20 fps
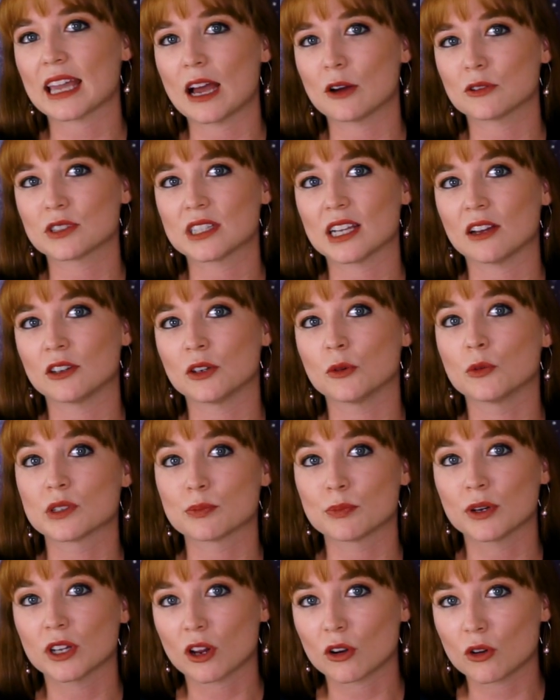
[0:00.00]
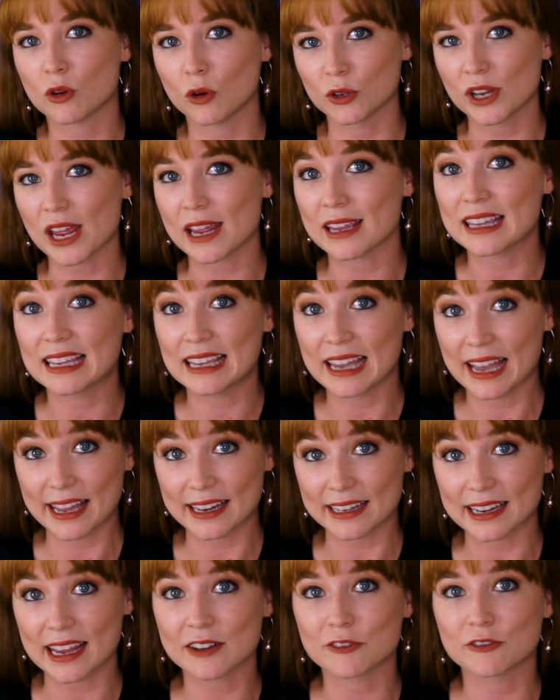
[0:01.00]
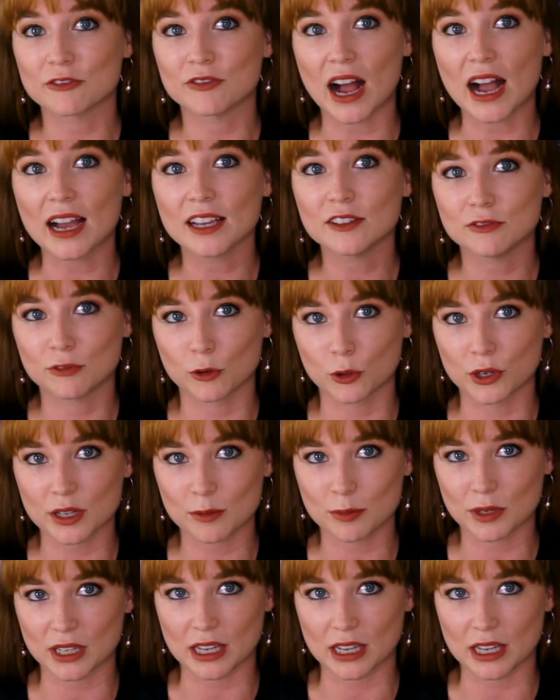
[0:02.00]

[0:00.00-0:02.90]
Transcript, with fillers: countdown was put on hold again at 5:40